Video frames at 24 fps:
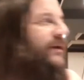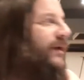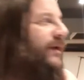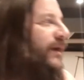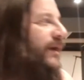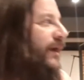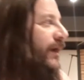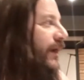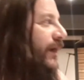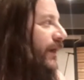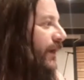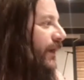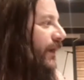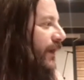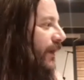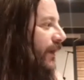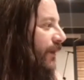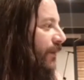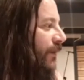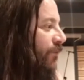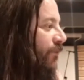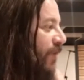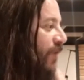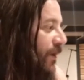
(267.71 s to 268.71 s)

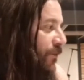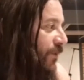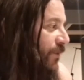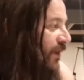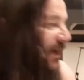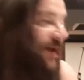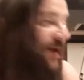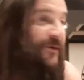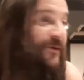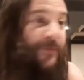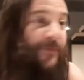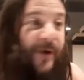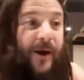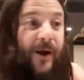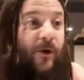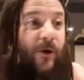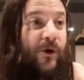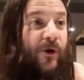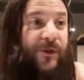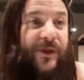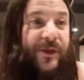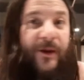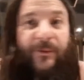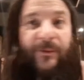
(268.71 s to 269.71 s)
Where we can
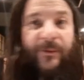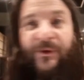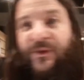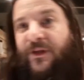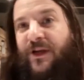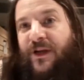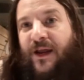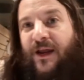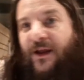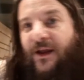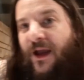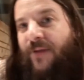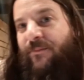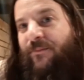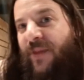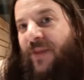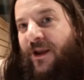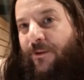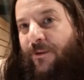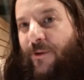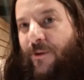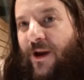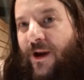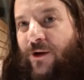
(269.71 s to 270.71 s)
record everything. I
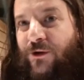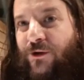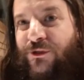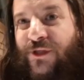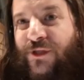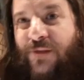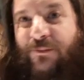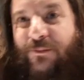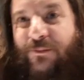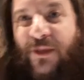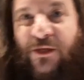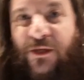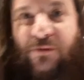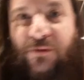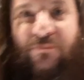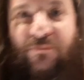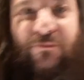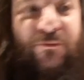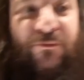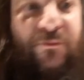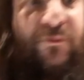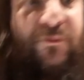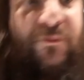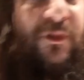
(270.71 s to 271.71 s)
make records,
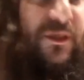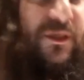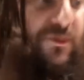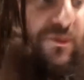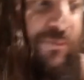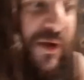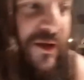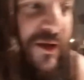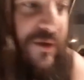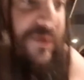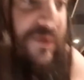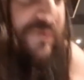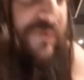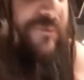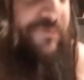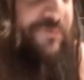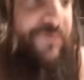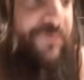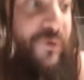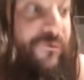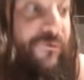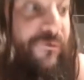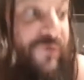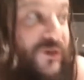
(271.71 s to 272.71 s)
that's my
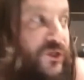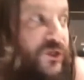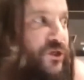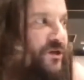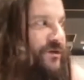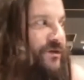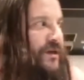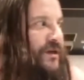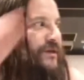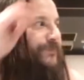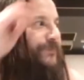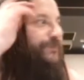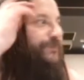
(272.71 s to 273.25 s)
profession.